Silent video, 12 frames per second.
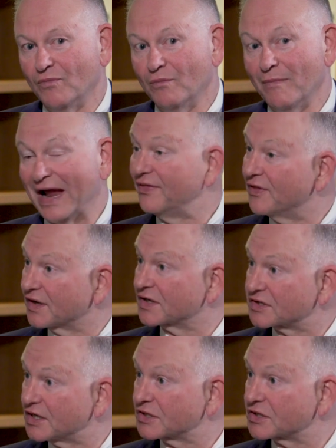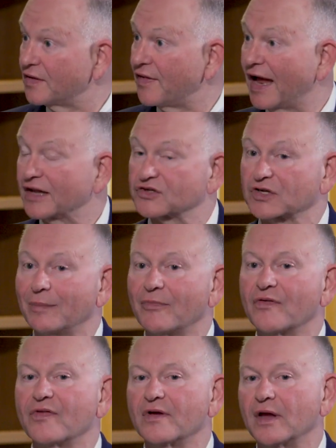made the decision that some
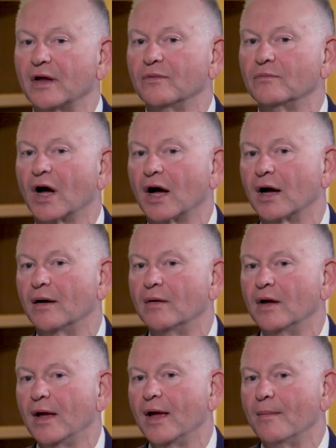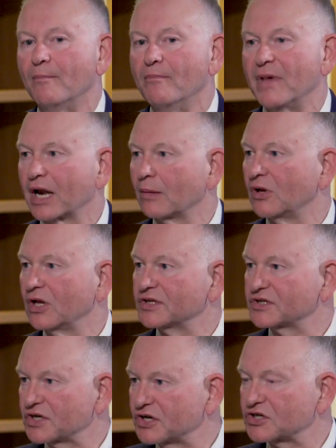of the minimal
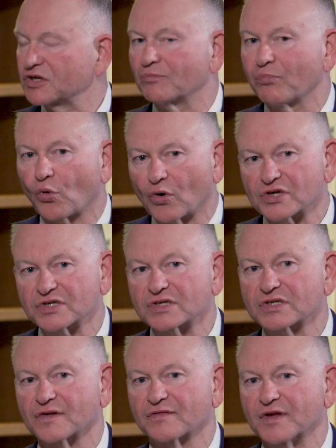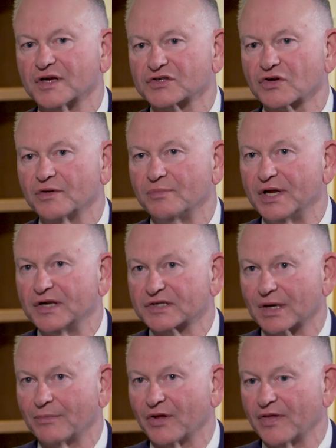incision portions of this could be
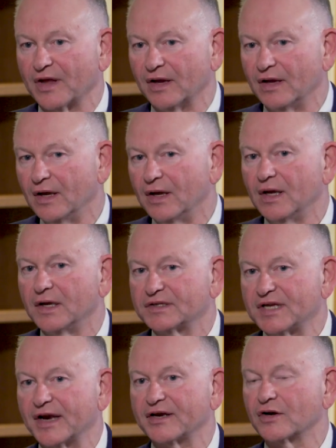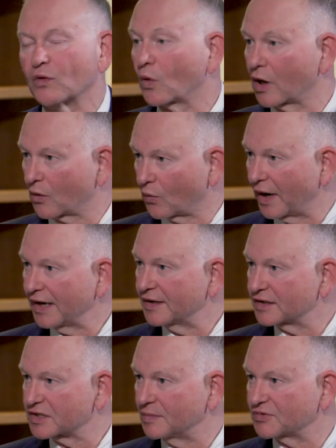some of the tendon work, where I
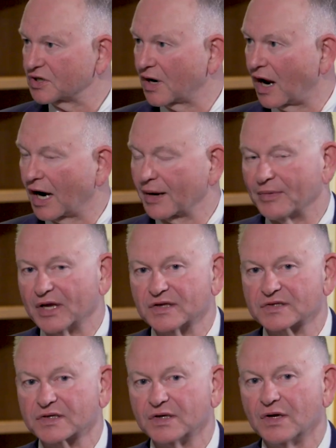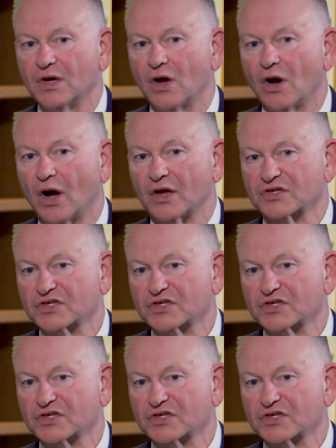did some tenotomies on